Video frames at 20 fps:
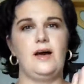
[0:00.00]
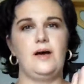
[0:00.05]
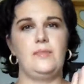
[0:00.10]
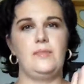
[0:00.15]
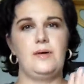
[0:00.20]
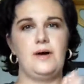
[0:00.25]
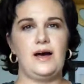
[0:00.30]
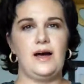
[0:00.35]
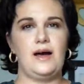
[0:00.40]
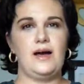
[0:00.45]

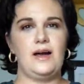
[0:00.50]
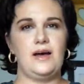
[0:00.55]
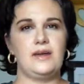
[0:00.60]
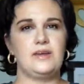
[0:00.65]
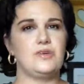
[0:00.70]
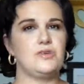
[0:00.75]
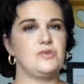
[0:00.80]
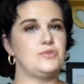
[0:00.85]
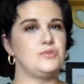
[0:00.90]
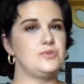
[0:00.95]

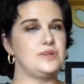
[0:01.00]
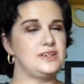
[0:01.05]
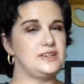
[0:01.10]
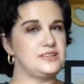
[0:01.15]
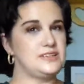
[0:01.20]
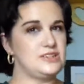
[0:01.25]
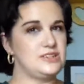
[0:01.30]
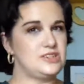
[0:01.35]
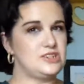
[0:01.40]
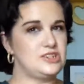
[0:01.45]
Upon
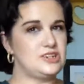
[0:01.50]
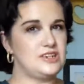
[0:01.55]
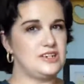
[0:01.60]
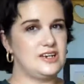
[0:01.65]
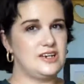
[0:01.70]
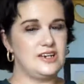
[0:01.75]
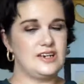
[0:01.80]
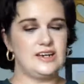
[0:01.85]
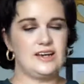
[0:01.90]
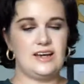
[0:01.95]

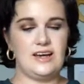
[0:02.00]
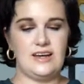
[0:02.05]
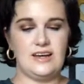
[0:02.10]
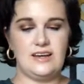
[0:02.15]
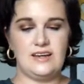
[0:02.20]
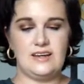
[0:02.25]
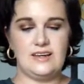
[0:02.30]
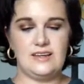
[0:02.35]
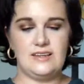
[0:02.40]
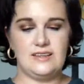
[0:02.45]
researching
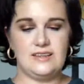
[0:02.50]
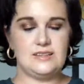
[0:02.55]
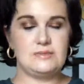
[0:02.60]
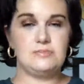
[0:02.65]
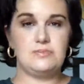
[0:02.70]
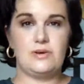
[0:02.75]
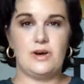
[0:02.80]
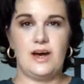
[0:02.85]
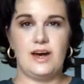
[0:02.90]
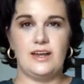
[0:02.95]
this
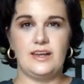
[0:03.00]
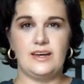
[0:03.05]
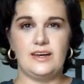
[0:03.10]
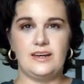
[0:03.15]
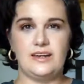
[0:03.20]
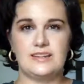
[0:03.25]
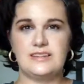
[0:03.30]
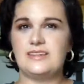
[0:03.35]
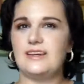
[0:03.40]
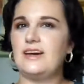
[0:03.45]

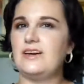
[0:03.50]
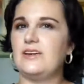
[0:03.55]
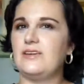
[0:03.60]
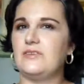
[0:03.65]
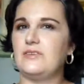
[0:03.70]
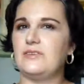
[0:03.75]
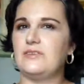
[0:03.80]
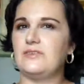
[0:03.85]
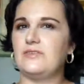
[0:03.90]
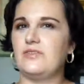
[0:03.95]
product
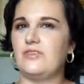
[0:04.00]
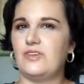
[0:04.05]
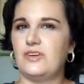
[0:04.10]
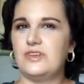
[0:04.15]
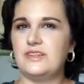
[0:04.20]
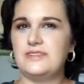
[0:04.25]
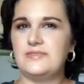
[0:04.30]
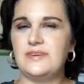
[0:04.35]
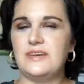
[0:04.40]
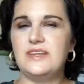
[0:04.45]
for
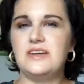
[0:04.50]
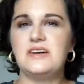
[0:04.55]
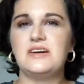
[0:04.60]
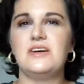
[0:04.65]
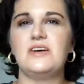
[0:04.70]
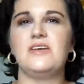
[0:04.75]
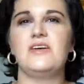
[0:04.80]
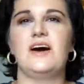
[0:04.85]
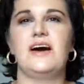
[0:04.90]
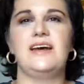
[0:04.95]
this
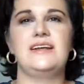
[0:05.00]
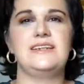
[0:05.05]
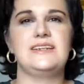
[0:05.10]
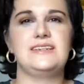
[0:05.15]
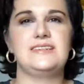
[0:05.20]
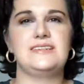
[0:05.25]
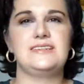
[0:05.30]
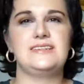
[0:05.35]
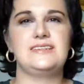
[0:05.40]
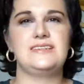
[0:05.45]
video, I
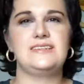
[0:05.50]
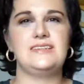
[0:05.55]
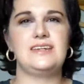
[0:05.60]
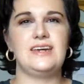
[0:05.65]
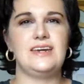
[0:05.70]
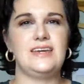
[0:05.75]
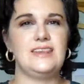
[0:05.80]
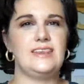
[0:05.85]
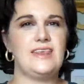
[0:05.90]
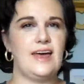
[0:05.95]
did
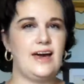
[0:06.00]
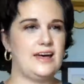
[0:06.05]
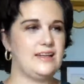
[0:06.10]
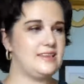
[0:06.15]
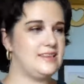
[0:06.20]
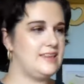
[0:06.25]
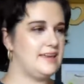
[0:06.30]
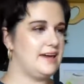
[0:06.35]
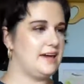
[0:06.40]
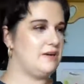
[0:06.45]
see
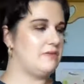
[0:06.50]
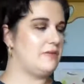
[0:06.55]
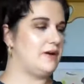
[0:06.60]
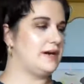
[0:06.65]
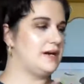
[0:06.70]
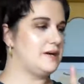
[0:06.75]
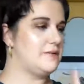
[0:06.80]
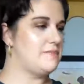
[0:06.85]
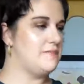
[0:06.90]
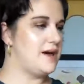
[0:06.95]
that they
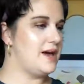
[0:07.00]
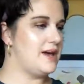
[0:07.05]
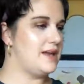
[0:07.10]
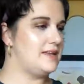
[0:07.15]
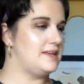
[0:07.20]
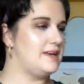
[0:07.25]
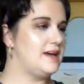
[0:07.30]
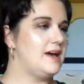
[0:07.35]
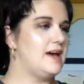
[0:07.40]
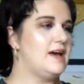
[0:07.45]

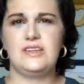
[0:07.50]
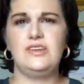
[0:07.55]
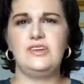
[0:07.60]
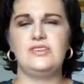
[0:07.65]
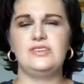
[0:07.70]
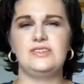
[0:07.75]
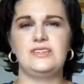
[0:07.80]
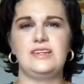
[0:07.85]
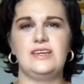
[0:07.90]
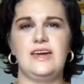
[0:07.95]
recommend
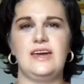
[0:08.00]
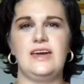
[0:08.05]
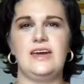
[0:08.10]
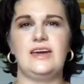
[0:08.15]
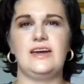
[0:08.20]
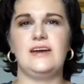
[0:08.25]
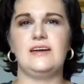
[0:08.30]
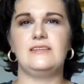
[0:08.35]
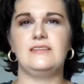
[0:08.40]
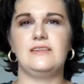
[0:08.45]

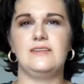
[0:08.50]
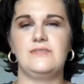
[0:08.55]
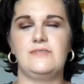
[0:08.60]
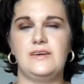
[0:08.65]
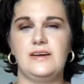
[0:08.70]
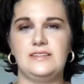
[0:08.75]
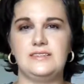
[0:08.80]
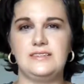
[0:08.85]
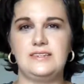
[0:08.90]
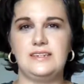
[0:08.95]
using the
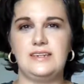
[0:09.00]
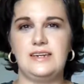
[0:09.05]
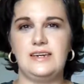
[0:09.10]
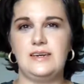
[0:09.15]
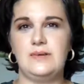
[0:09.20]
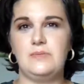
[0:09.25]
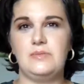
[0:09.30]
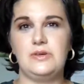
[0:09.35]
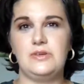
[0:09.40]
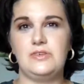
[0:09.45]

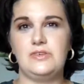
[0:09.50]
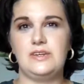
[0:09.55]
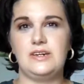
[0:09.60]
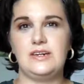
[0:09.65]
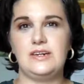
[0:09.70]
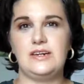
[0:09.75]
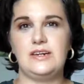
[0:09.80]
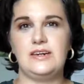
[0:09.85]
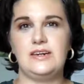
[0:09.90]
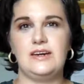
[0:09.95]
Fenty
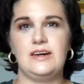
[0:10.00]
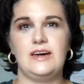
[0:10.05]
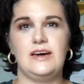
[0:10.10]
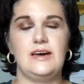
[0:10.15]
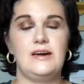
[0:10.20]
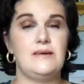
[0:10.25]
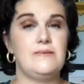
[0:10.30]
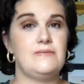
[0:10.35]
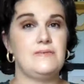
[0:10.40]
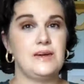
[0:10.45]
Beauty
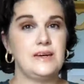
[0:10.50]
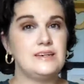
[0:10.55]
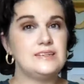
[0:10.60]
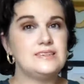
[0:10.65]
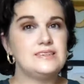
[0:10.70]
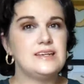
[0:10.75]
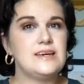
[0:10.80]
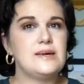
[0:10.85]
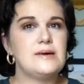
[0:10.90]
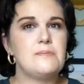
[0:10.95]

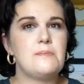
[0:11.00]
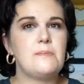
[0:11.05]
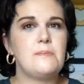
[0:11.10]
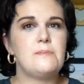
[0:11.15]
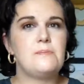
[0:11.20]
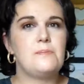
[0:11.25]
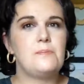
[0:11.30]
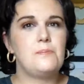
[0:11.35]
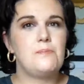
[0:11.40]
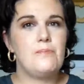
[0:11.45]
Face and
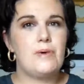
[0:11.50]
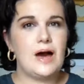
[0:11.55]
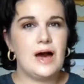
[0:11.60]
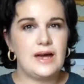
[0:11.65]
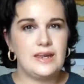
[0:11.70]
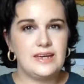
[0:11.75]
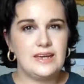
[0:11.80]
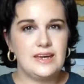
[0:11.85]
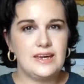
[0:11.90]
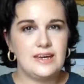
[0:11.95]

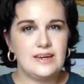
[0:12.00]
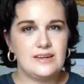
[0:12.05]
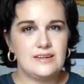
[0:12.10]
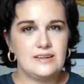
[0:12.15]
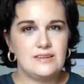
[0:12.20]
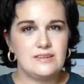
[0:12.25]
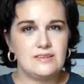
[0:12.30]
Body